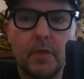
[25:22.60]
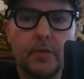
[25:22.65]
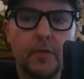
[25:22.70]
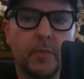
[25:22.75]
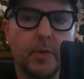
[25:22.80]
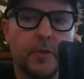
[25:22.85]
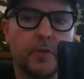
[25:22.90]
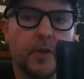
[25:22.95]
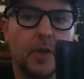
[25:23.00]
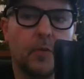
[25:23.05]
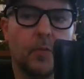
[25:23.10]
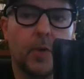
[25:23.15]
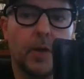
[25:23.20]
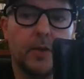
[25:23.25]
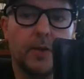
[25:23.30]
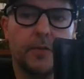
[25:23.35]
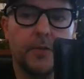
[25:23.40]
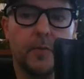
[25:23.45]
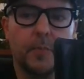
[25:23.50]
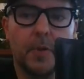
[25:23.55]
Somebody saying,
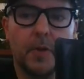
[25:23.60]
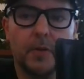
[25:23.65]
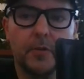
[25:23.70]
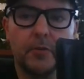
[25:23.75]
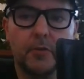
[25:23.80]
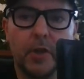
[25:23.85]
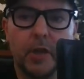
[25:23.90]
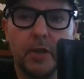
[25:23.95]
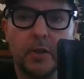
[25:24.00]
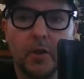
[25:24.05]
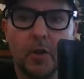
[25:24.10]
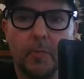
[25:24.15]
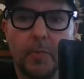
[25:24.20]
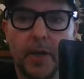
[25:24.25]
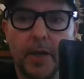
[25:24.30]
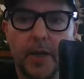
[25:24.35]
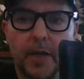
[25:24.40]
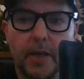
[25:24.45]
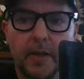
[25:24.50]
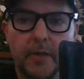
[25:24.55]
waiting for Pulse you got my
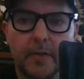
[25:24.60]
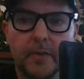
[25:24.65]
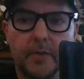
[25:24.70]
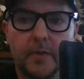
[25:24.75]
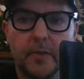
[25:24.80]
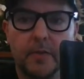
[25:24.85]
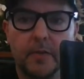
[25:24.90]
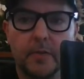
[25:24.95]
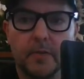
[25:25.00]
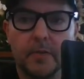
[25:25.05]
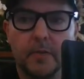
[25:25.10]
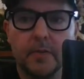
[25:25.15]
hex.